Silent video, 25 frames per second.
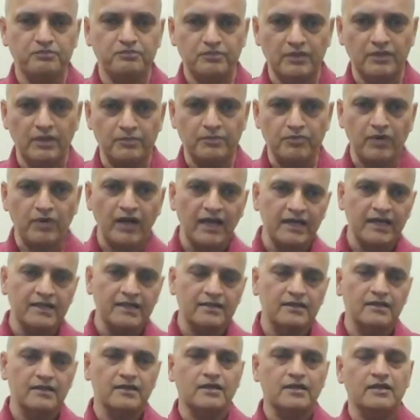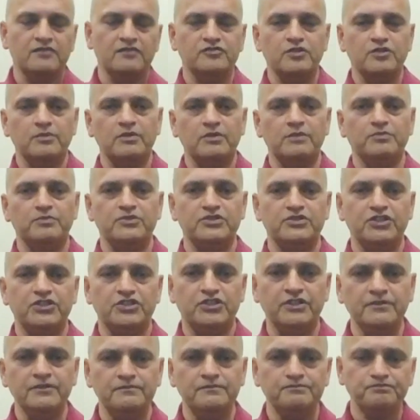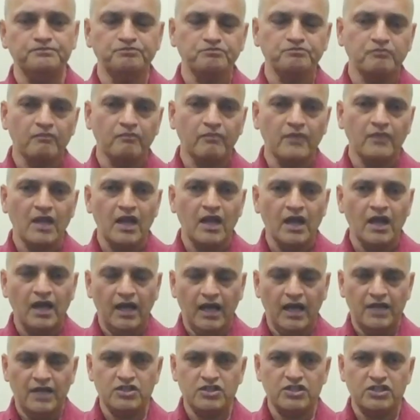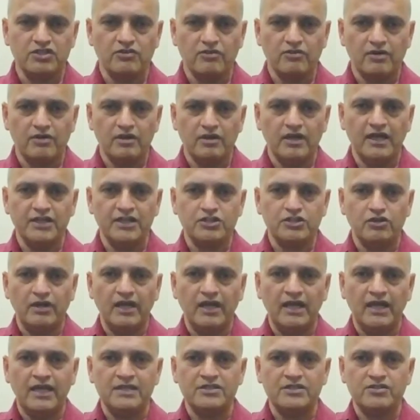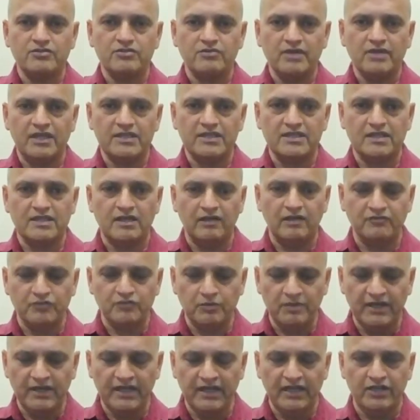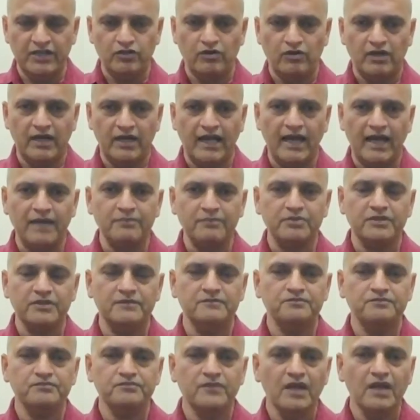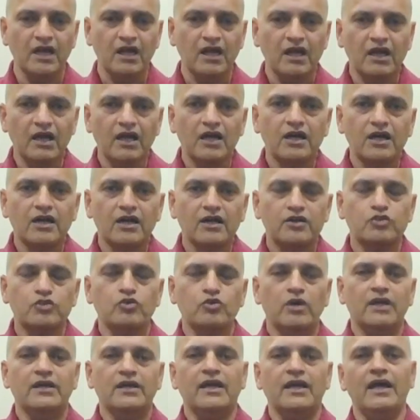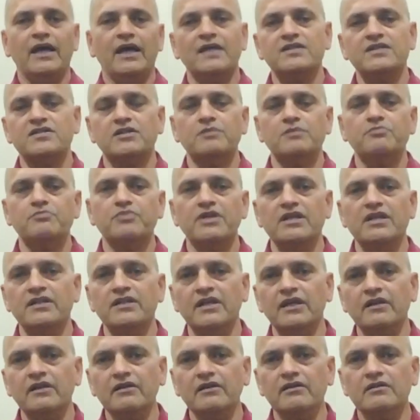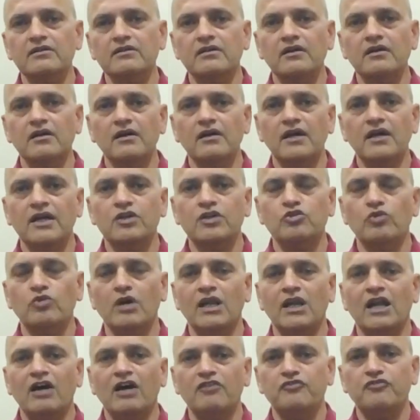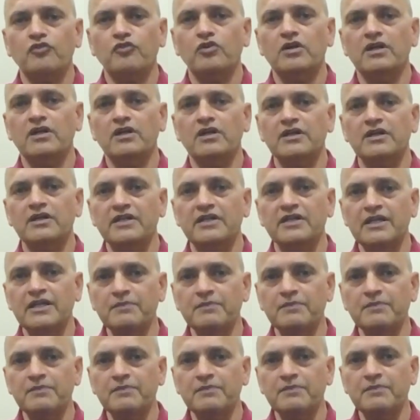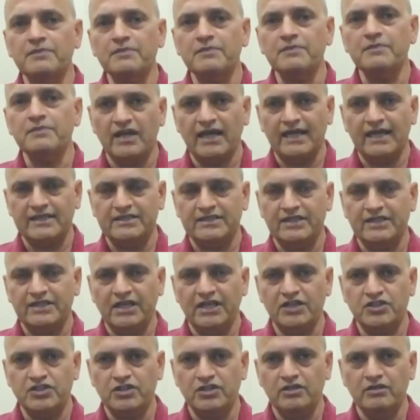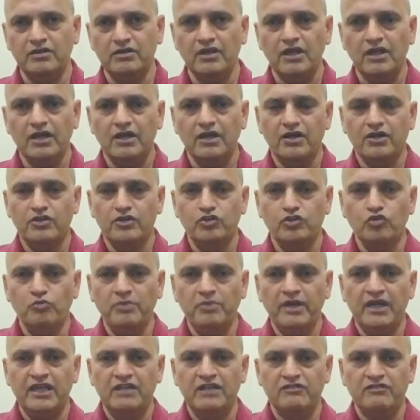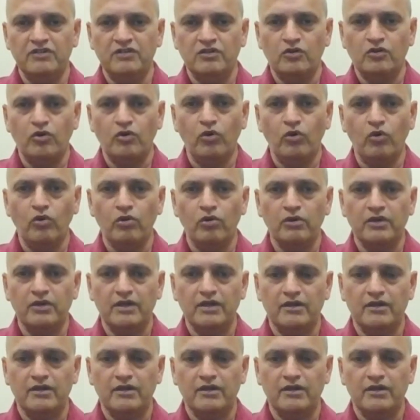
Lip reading: upright, comfortable position and just let your hands rest comfortably in your lap. To enhance the breathing and to allow for a deeper level of relaxation, you may even hold